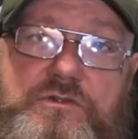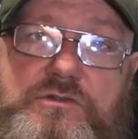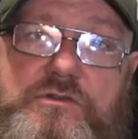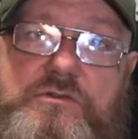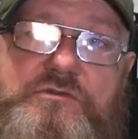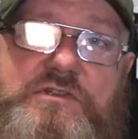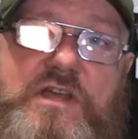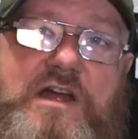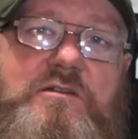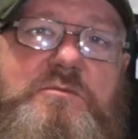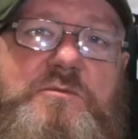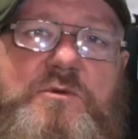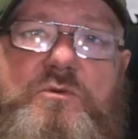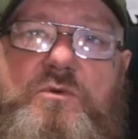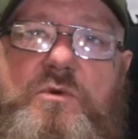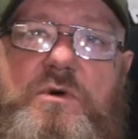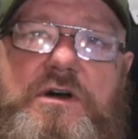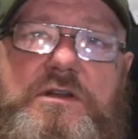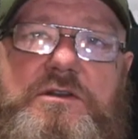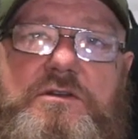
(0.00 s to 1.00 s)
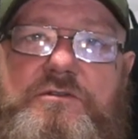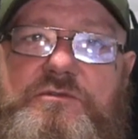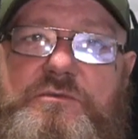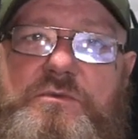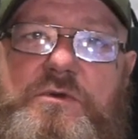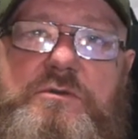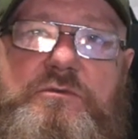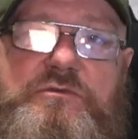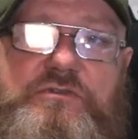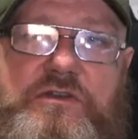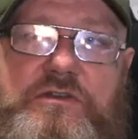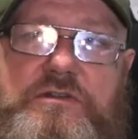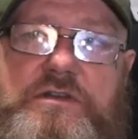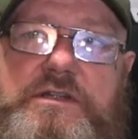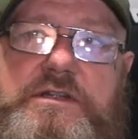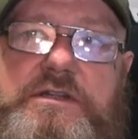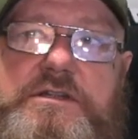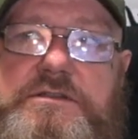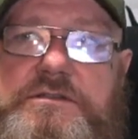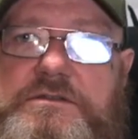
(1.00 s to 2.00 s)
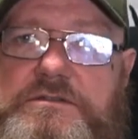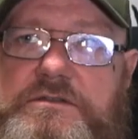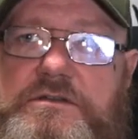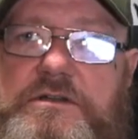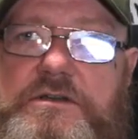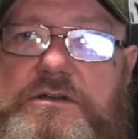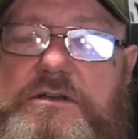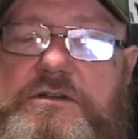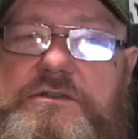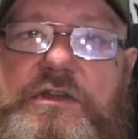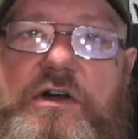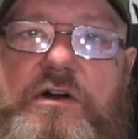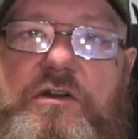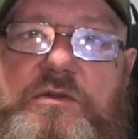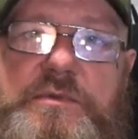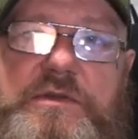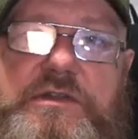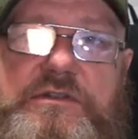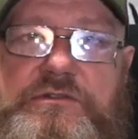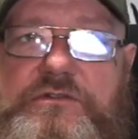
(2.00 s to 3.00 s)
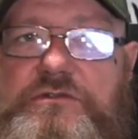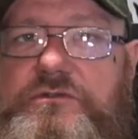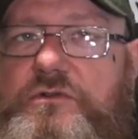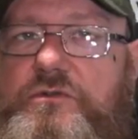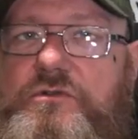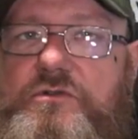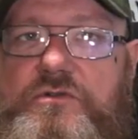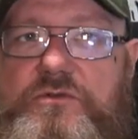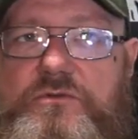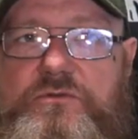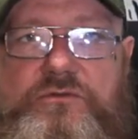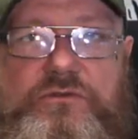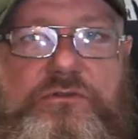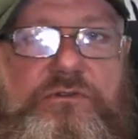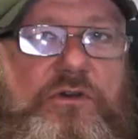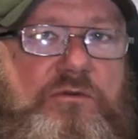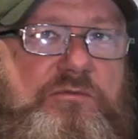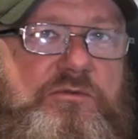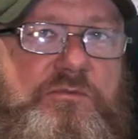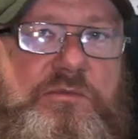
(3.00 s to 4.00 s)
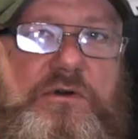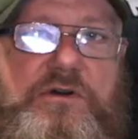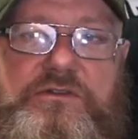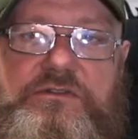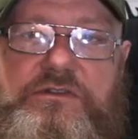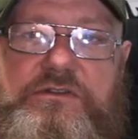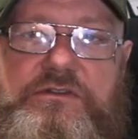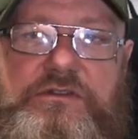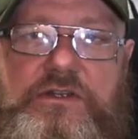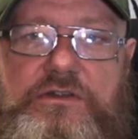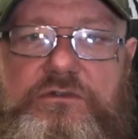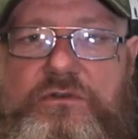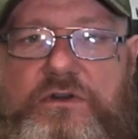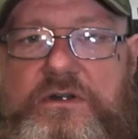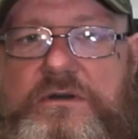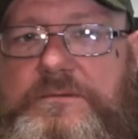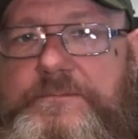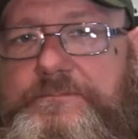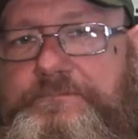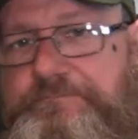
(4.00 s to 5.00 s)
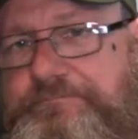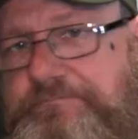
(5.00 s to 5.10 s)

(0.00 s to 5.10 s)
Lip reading: use caramel quite a lot as well, certainly in darker beers, in Dunkels and Doppelbocks, etc.